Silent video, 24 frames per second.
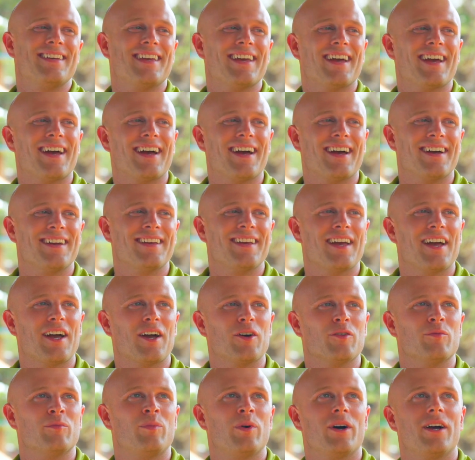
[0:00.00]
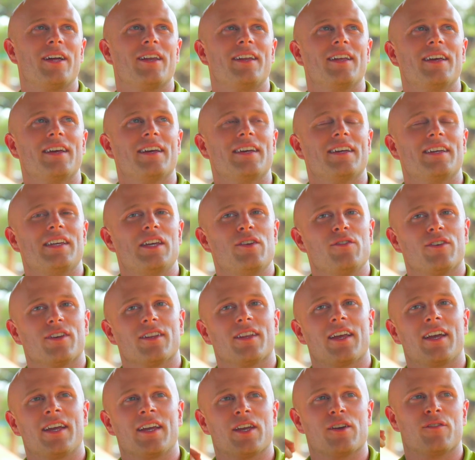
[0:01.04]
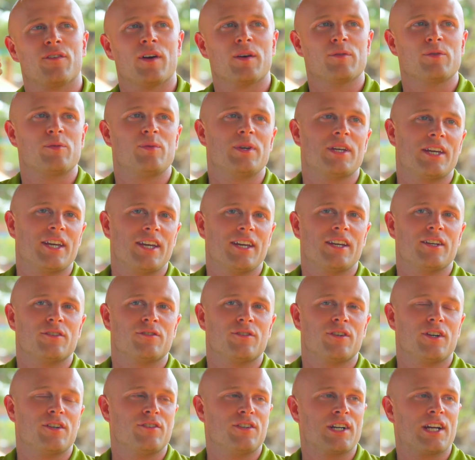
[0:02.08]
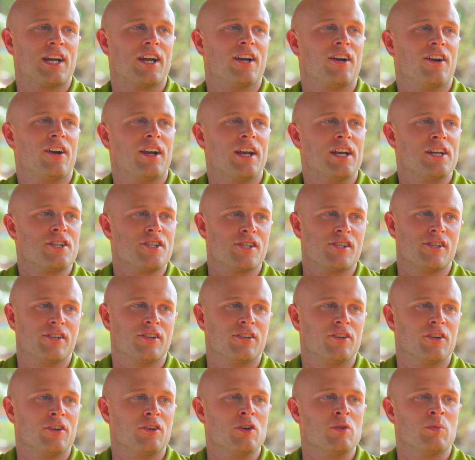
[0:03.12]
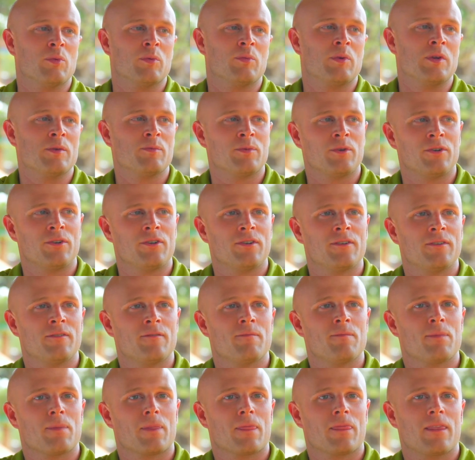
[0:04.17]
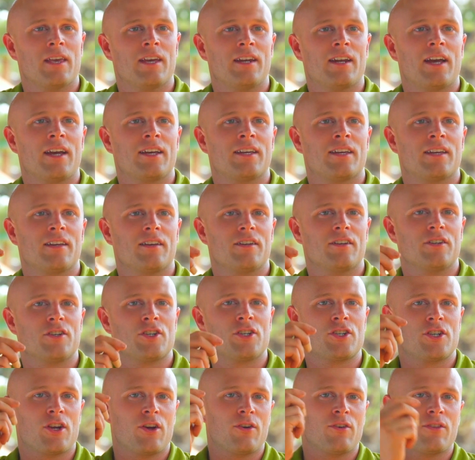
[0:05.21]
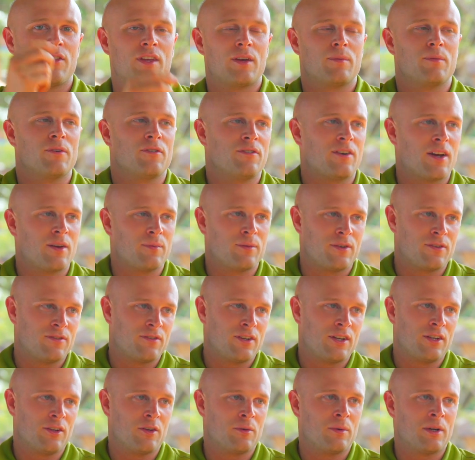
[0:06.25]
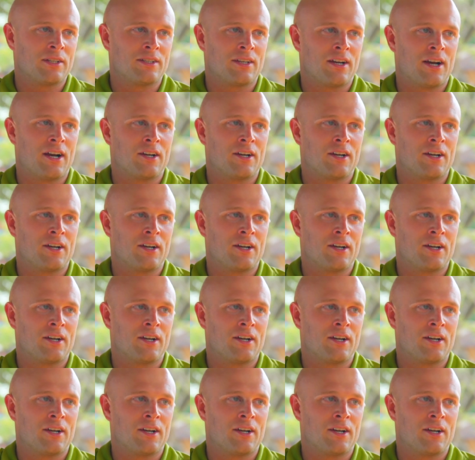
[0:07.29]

Yeah, yeah. But even like if I'm speaking in front of a congregation or a group of people and I can show them a 5-minute video about the